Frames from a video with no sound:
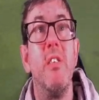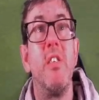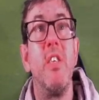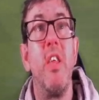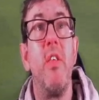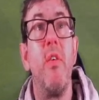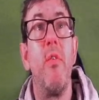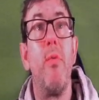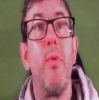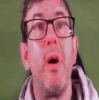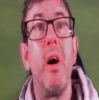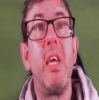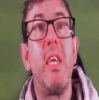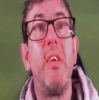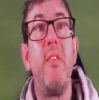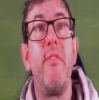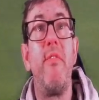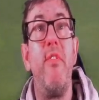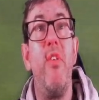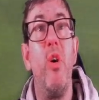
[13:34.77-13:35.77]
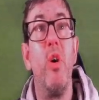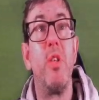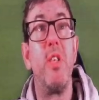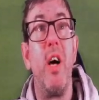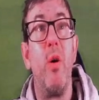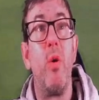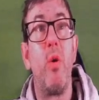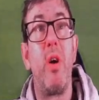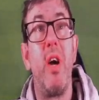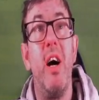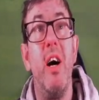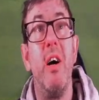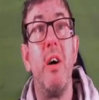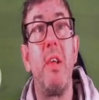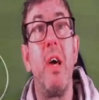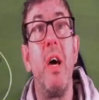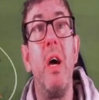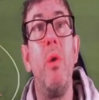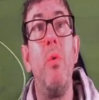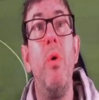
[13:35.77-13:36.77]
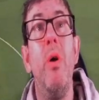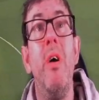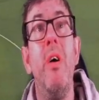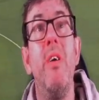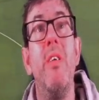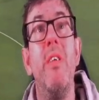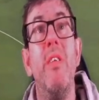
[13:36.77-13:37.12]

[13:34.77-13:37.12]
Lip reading: To the right for Delgado.